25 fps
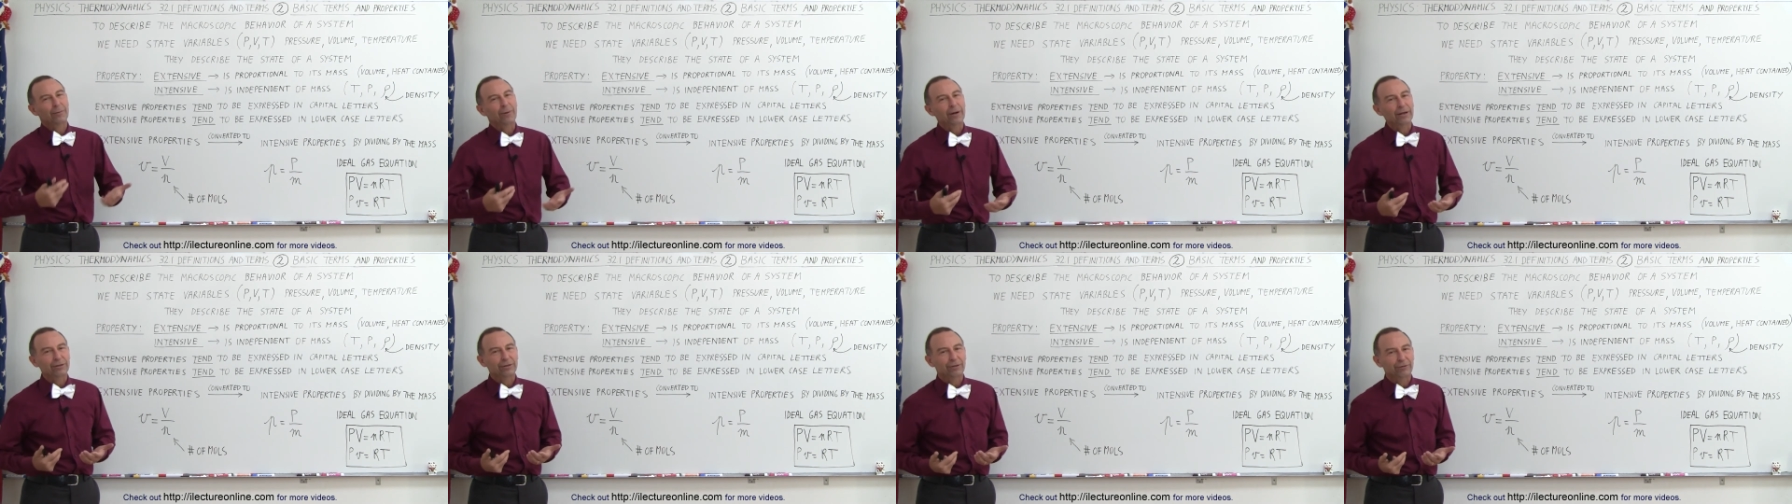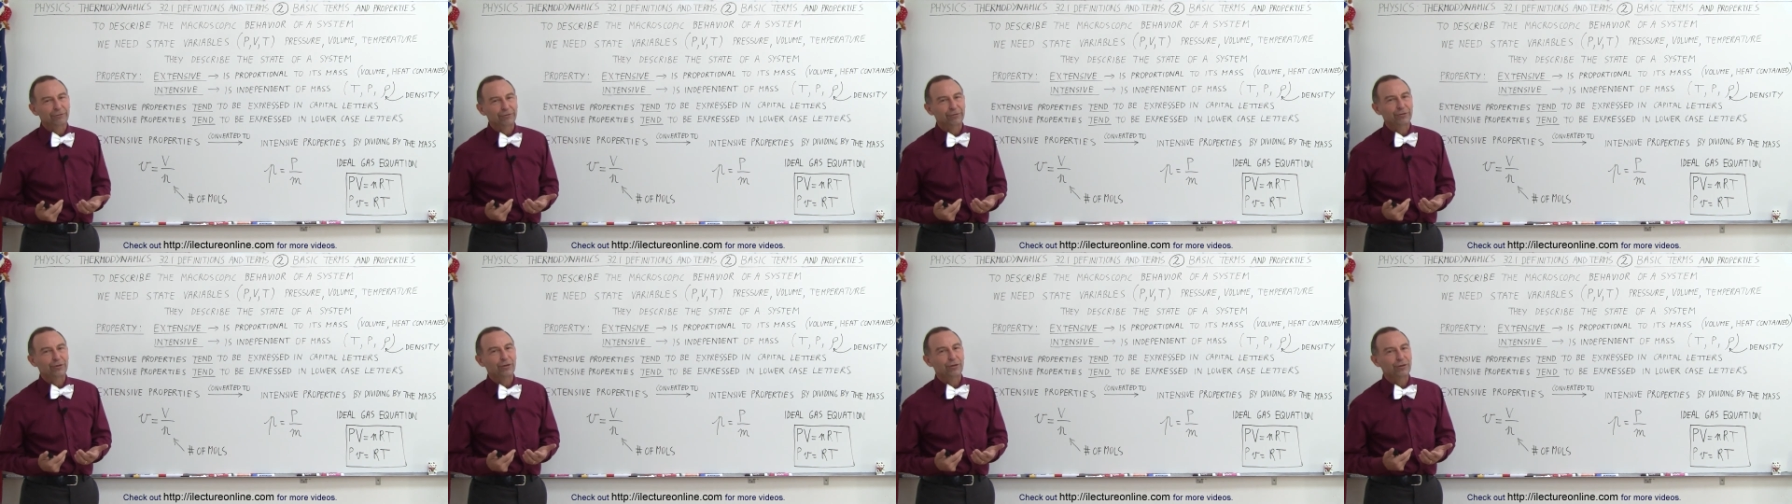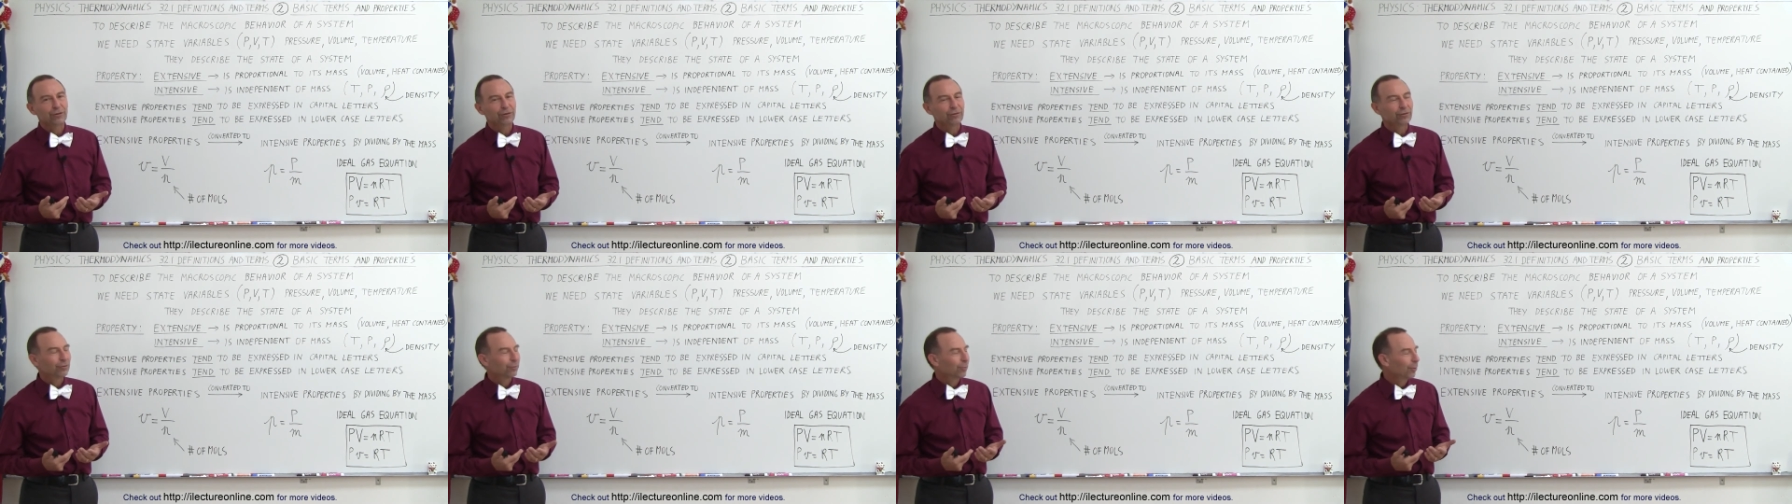quite
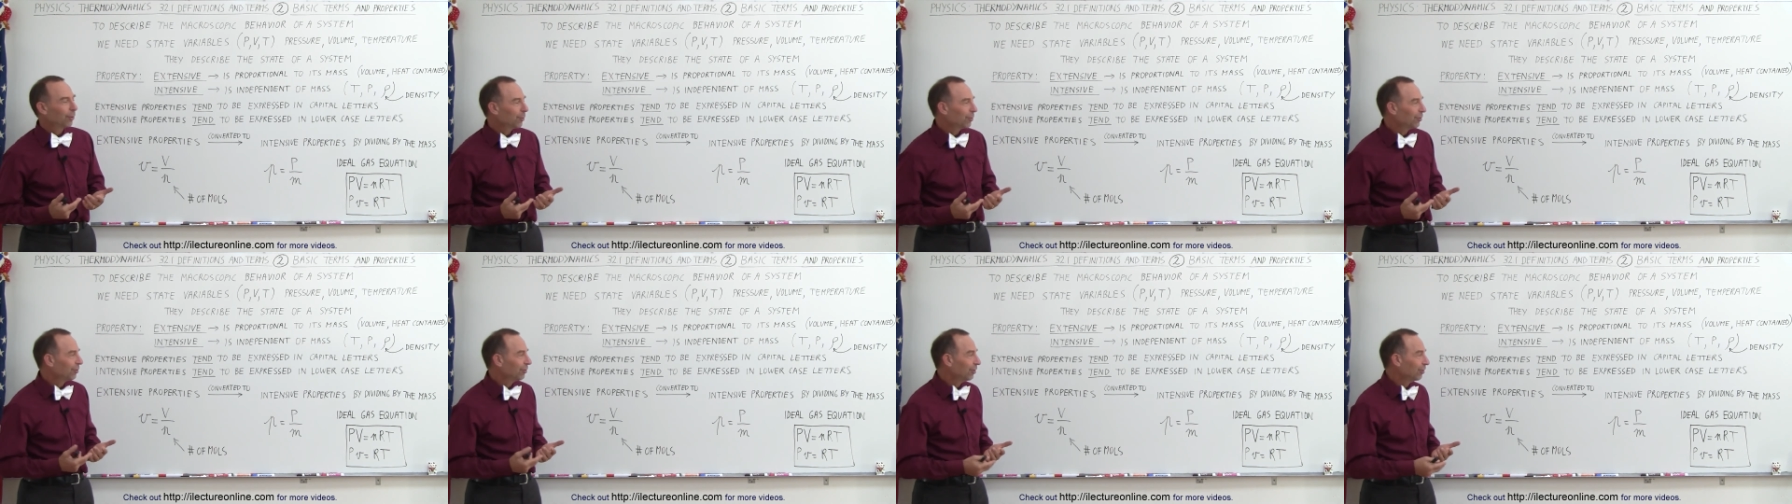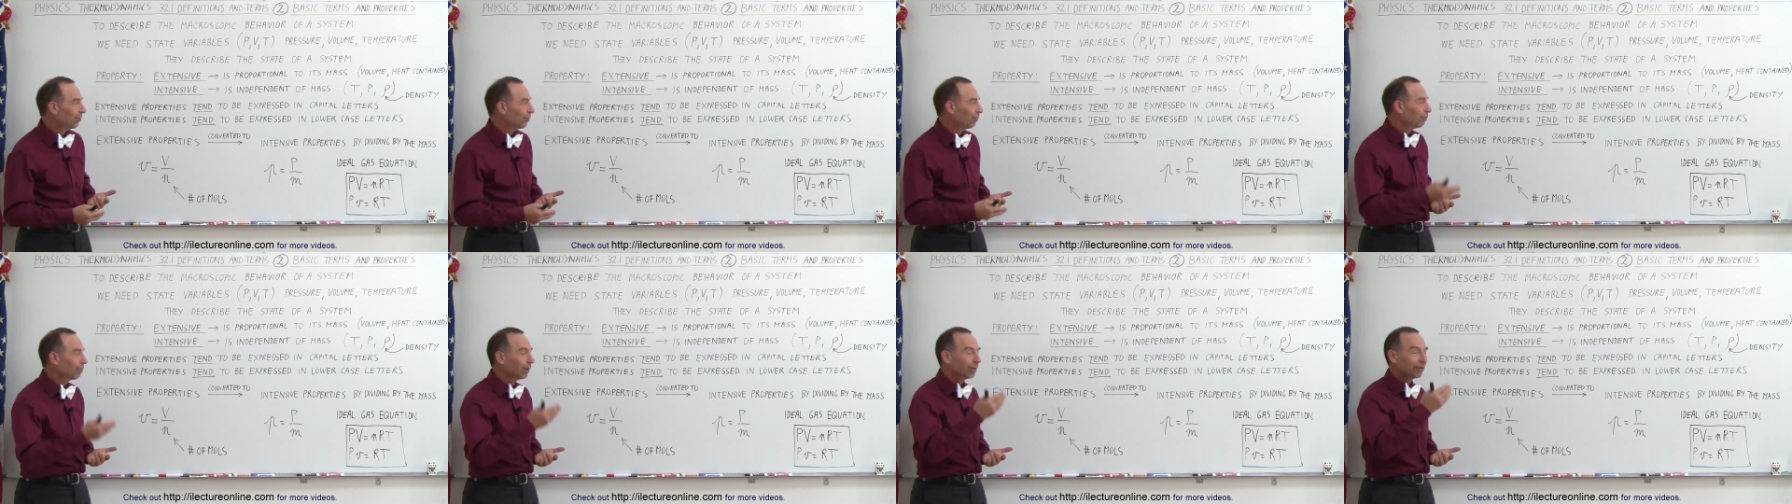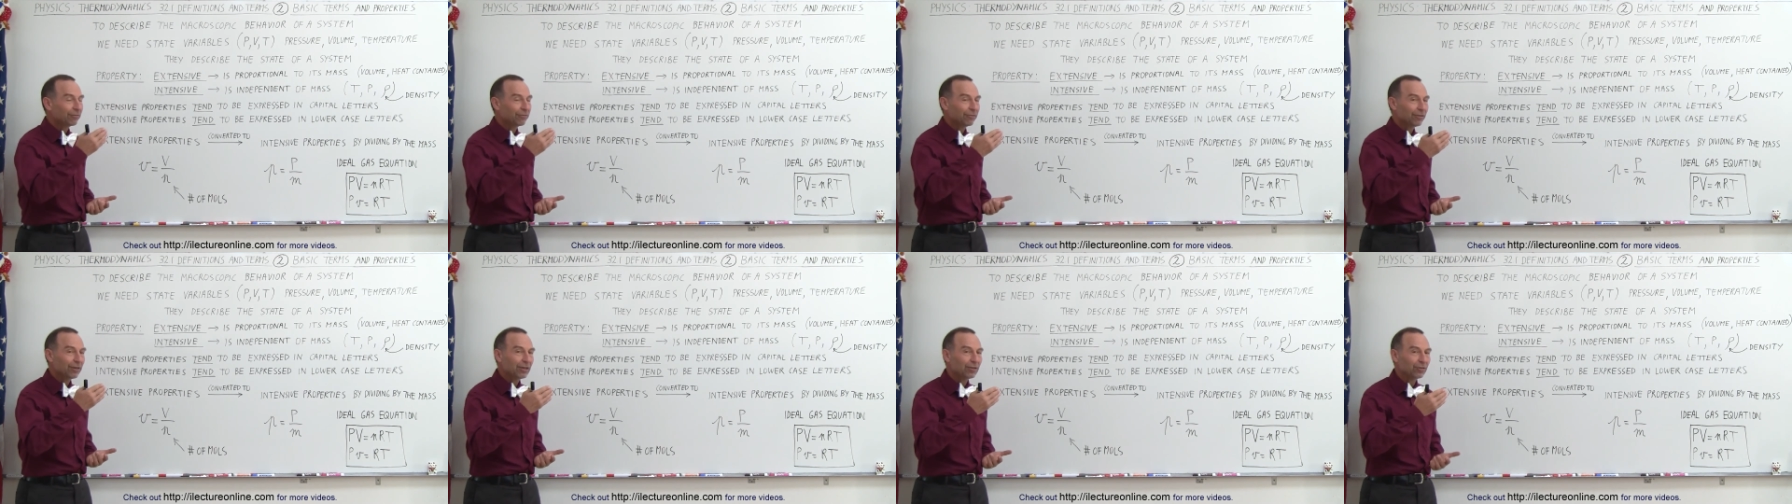confused when we see
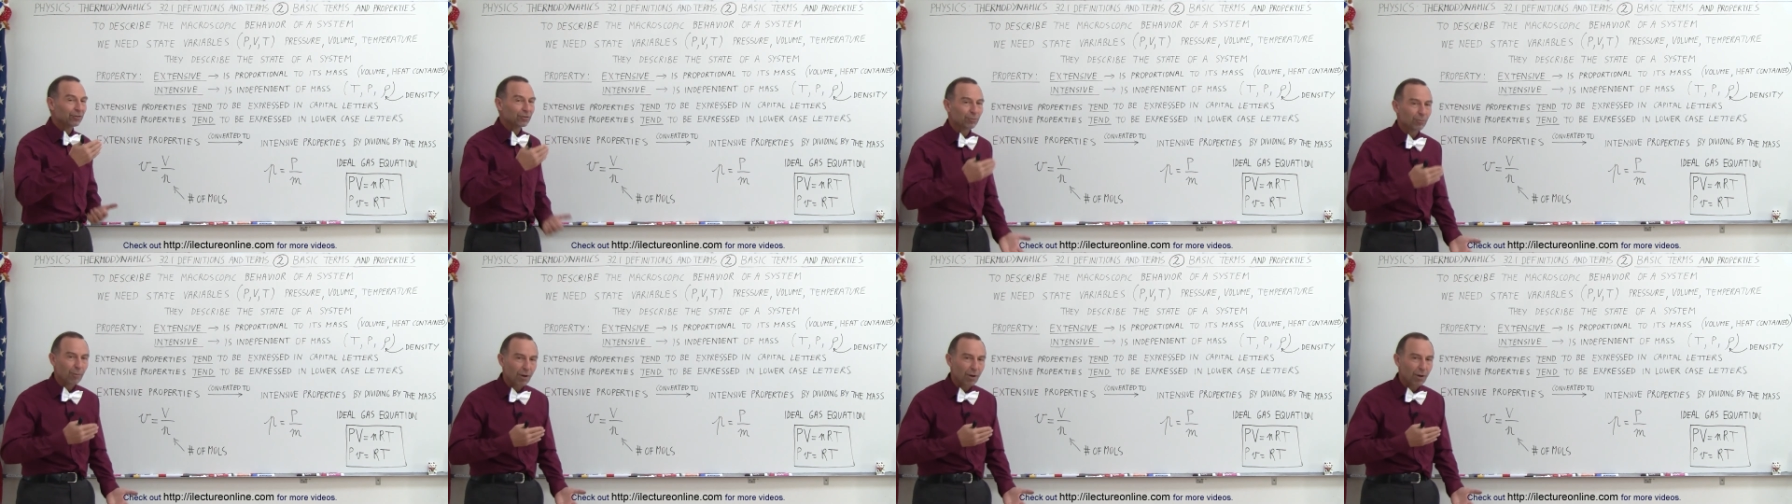big V's,